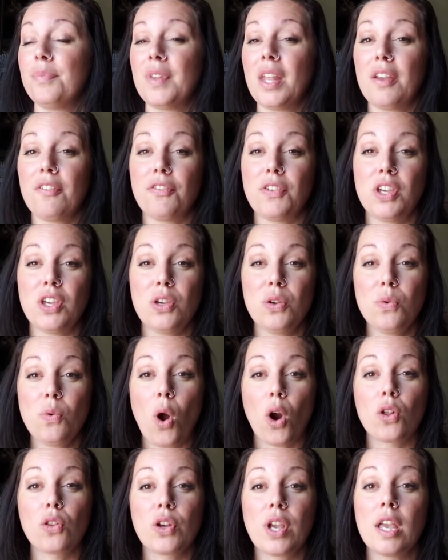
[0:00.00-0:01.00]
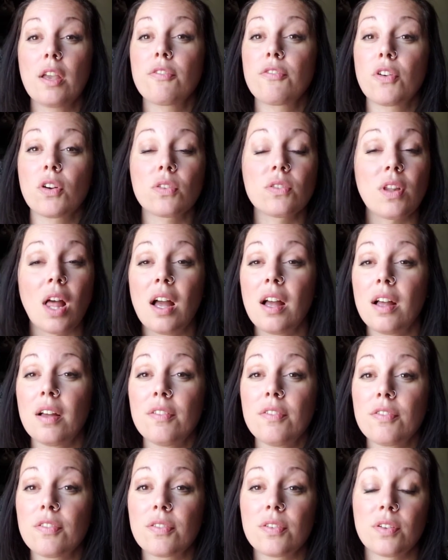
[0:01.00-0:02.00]
If you are looking for
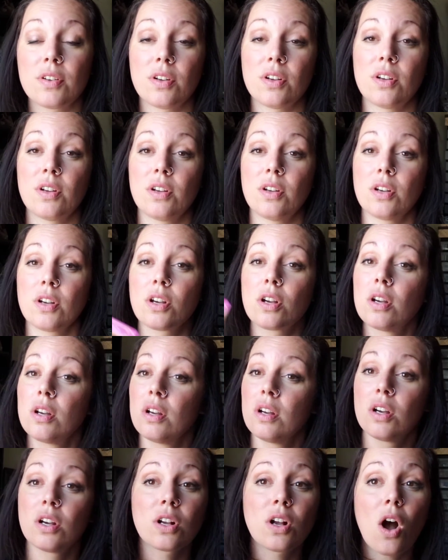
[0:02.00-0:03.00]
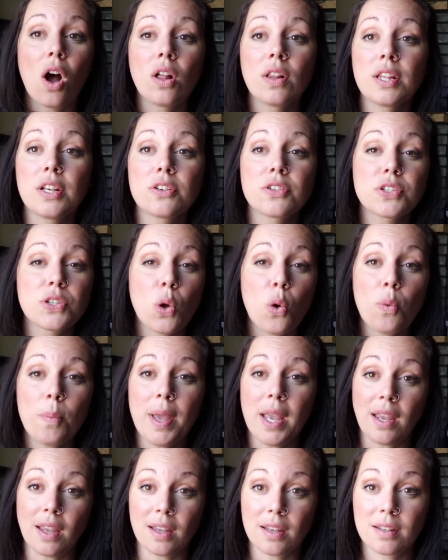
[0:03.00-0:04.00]
love, call in your
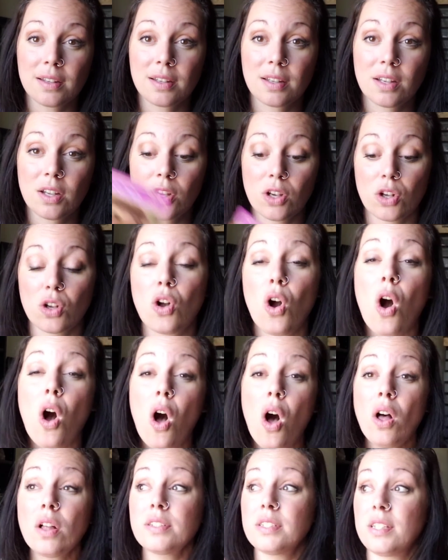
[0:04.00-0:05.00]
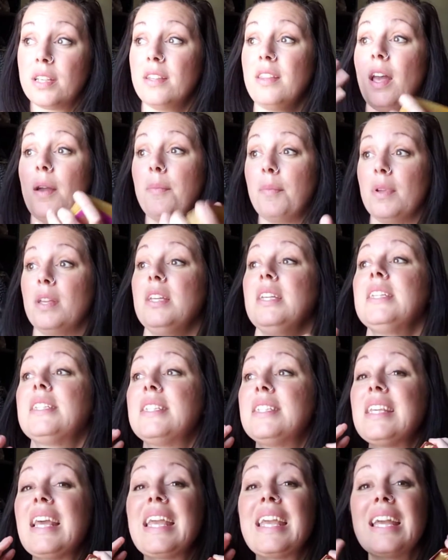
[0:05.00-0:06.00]
soulmate. Call to them.
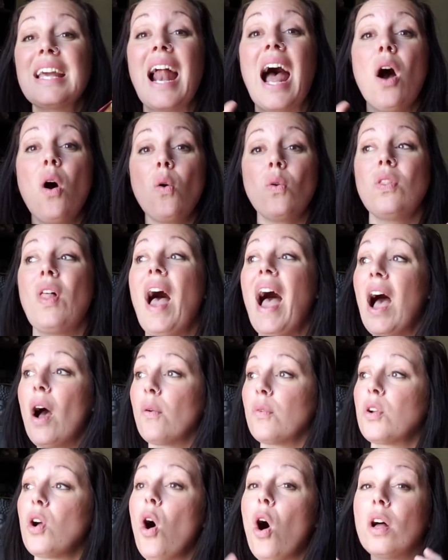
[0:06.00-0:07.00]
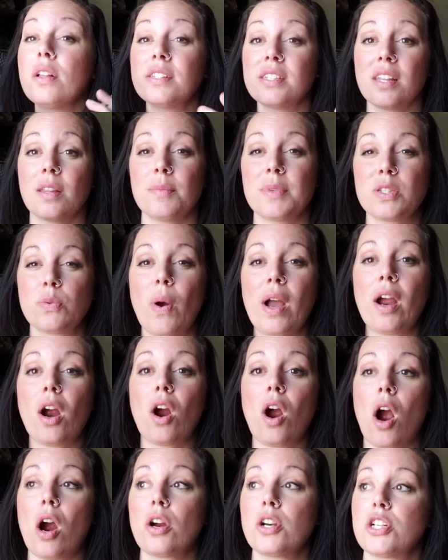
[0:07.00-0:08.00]
Say it out loud. Call to them. It's why
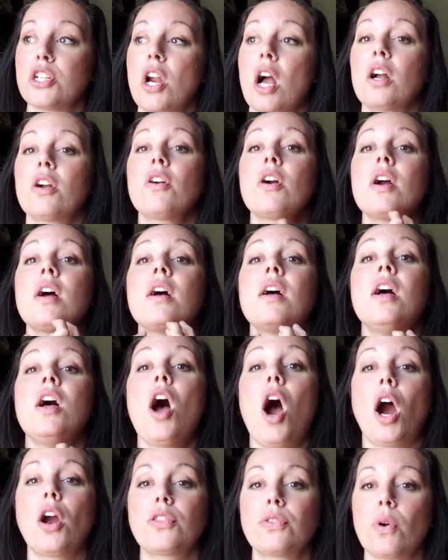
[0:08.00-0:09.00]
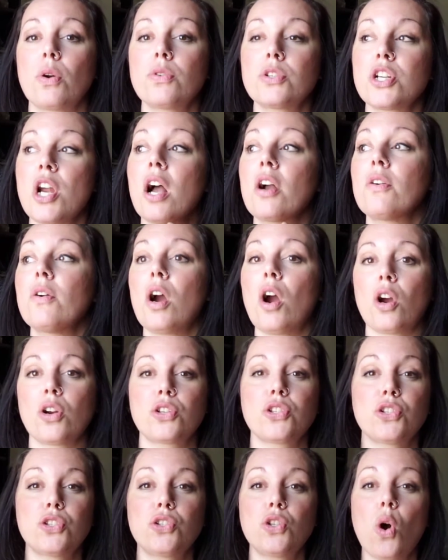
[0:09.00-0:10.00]
our heart chakra, our throat chakra are
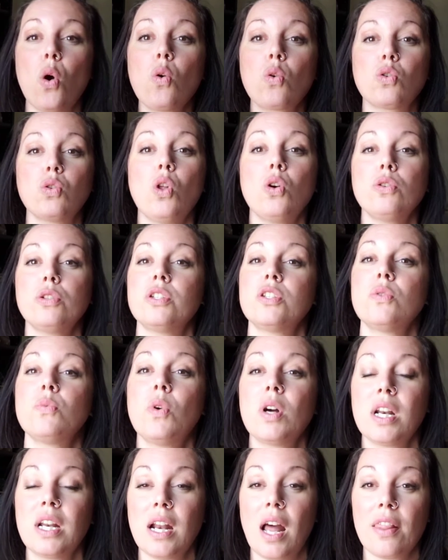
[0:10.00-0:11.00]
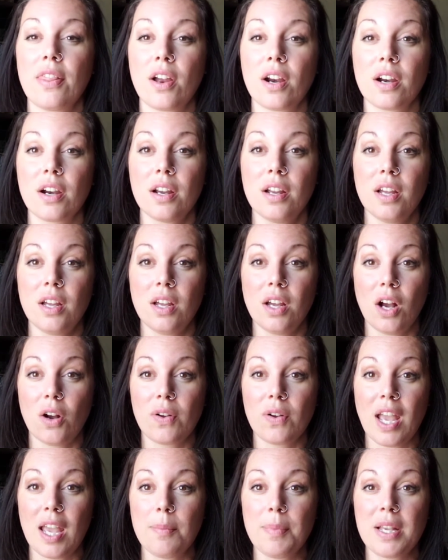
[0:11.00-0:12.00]
so close to one another.
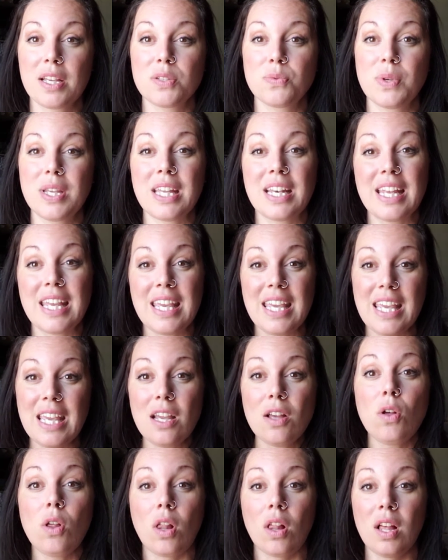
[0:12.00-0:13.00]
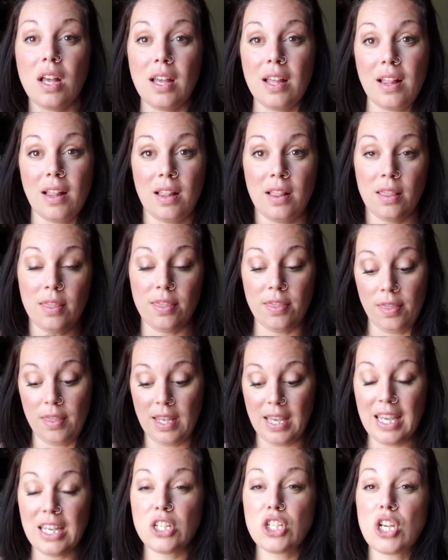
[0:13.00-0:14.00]
Okay? Because we can heal
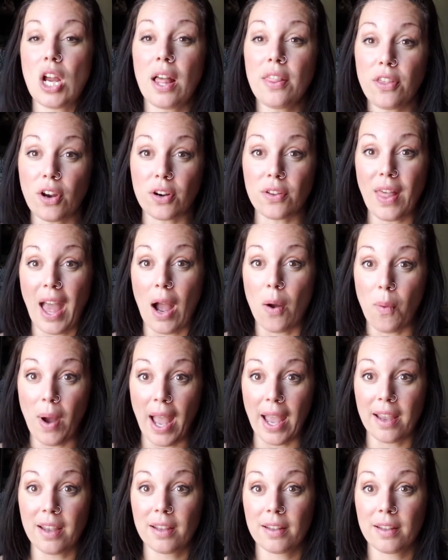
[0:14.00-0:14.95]
each other that way.